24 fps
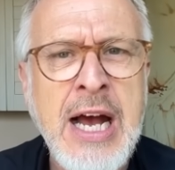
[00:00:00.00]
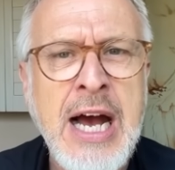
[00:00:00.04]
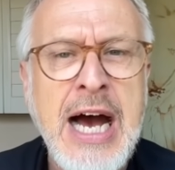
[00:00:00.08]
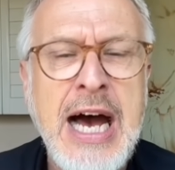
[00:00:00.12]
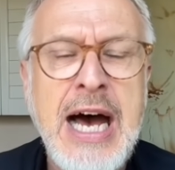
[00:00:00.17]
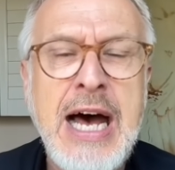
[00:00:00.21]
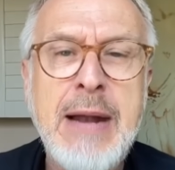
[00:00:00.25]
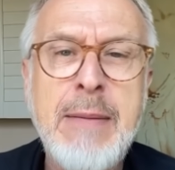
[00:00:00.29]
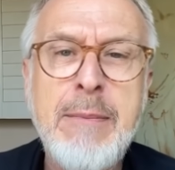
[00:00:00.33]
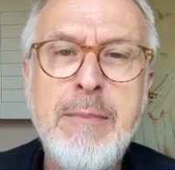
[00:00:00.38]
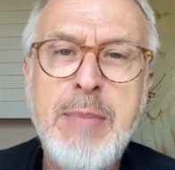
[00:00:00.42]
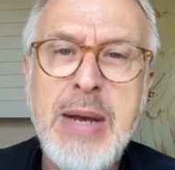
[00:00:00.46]

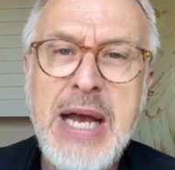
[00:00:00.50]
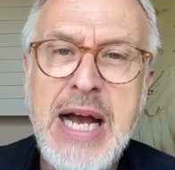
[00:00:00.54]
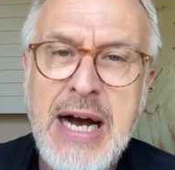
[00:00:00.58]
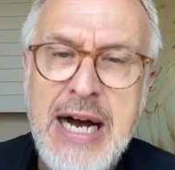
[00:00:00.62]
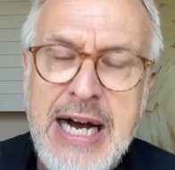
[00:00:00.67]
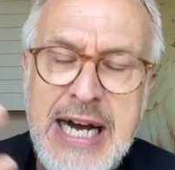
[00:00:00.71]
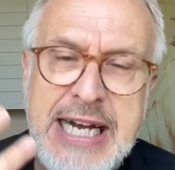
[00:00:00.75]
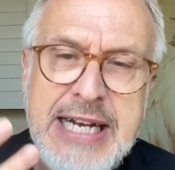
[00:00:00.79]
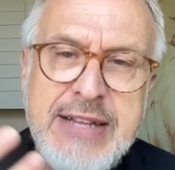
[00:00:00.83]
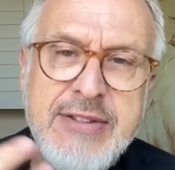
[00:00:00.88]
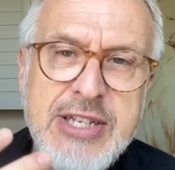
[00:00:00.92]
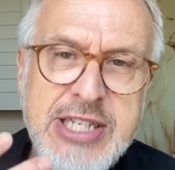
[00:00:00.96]
And
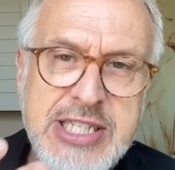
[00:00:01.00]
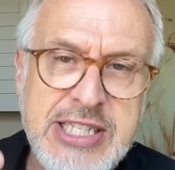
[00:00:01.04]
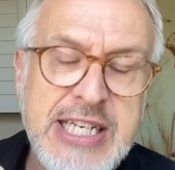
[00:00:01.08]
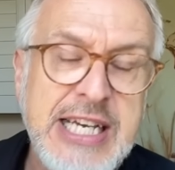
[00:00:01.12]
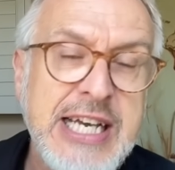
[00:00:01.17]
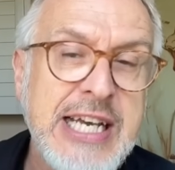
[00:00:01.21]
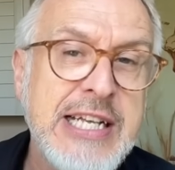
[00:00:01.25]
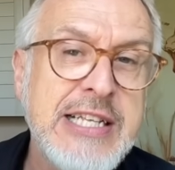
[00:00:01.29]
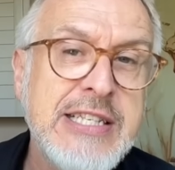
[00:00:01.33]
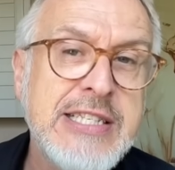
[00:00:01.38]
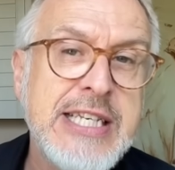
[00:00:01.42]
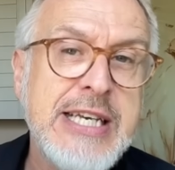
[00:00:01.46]
behind the
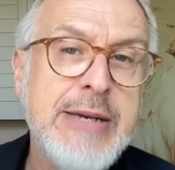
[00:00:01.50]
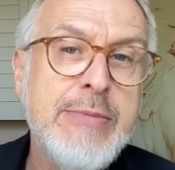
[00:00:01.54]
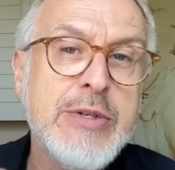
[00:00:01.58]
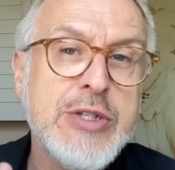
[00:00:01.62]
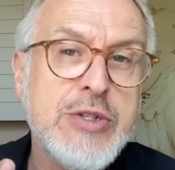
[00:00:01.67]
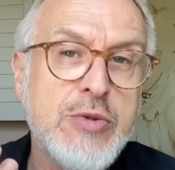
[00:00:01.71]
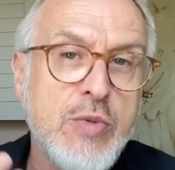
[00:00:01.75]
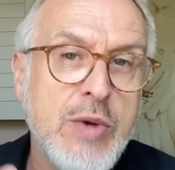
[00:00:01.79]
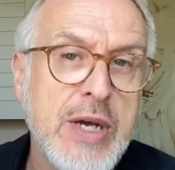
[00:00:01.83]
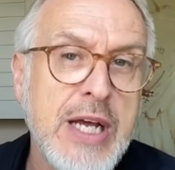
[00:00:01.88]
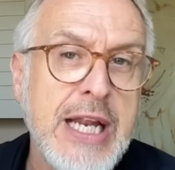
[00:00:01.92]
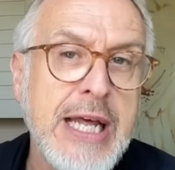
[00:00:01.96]
scenes, he
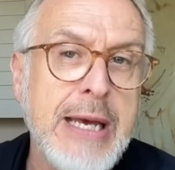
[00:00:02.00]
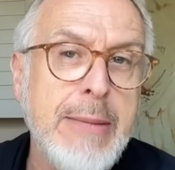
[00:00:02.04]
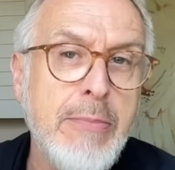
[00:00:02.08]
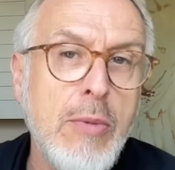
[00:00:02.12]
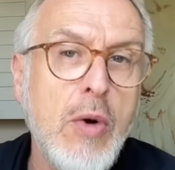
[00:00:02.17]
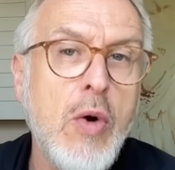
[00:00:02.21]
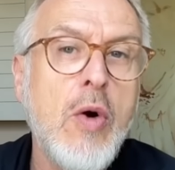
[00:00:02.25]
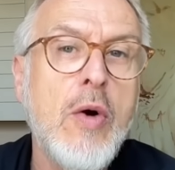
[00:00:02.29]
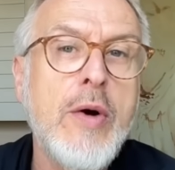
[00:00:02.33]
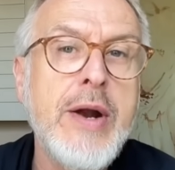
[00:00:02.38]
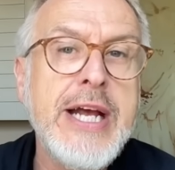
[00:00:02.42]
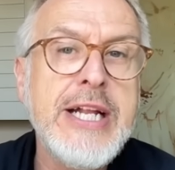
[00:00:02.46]
was really
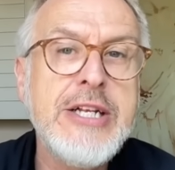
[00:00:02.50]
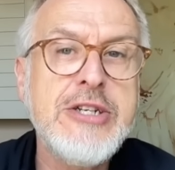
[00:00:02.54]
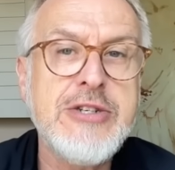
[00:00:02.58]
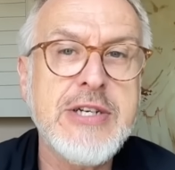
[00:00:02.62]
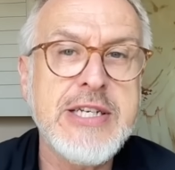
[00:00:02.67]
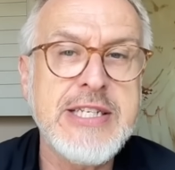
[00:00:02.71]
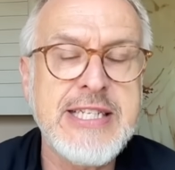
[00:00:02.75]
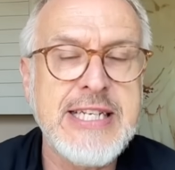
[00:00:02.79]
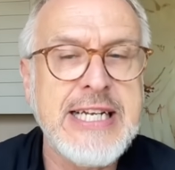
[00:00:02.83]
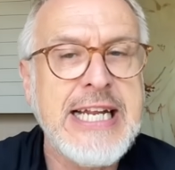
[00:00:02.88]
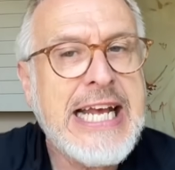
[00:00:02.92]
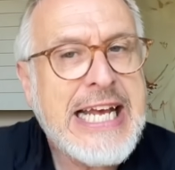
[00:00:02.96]
more
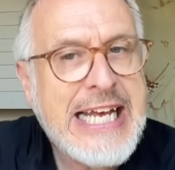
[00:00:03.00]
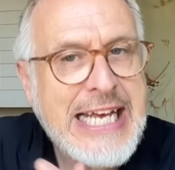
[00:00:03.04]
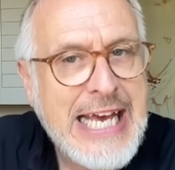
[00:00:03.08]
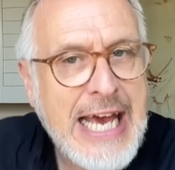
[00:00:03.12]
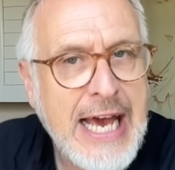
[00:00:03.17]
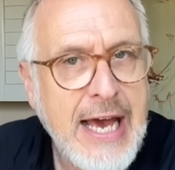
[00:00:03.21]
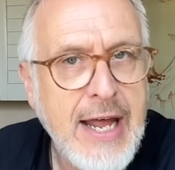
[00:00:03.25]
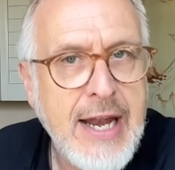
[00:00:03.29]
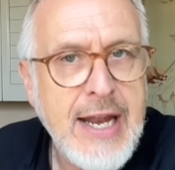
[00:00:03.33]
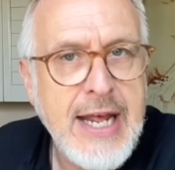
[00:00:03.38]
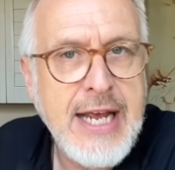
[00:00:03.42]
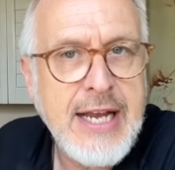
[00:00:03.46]
interested in
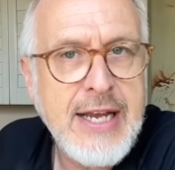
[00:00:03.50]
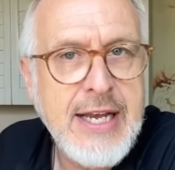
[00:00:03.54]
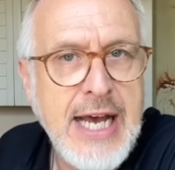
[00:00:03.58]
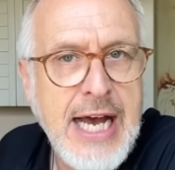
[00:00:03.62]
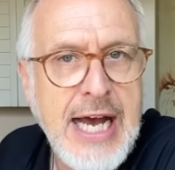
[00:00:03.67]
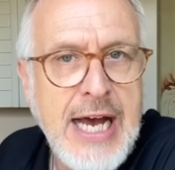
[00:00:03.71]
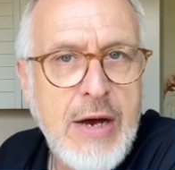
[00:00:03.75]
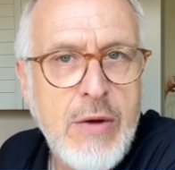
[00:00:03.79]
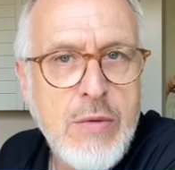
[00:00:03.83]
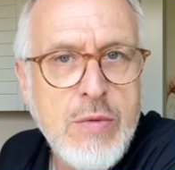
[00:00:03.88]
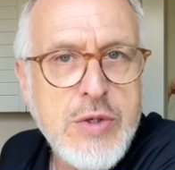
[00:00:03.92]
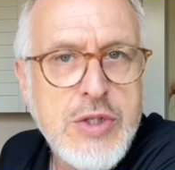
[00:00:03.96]
getting
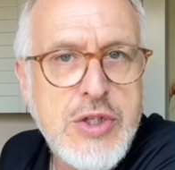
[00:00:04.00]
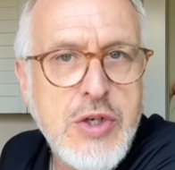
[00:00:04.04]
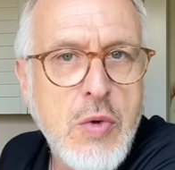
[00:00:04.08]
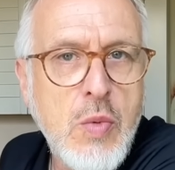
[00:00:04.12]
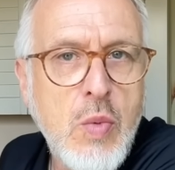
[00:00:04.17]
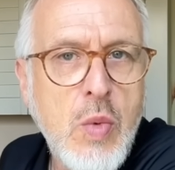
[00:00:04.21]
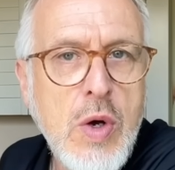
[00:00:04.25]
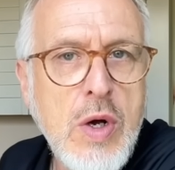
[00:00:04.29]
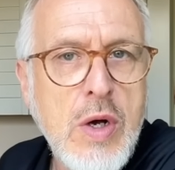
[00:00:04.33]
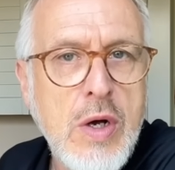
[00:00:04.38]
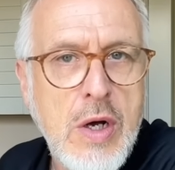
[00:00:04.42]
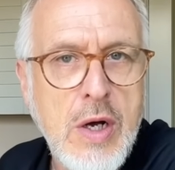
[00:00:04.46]
down to
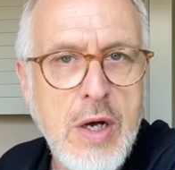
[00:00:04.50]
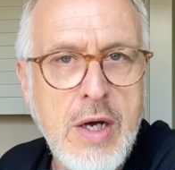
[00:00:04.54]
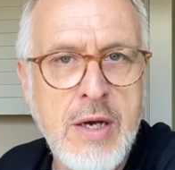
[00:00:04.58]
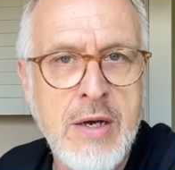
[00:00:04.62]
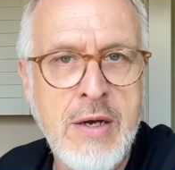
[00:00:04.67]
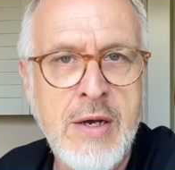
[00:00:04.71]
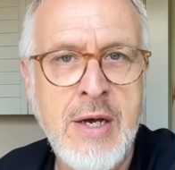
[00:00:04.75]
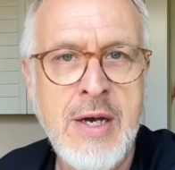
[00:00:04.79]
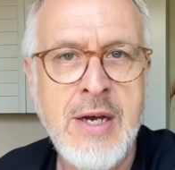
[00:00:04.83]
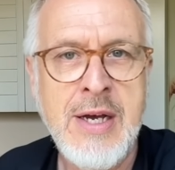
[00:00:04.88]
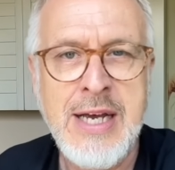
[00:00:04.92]
work,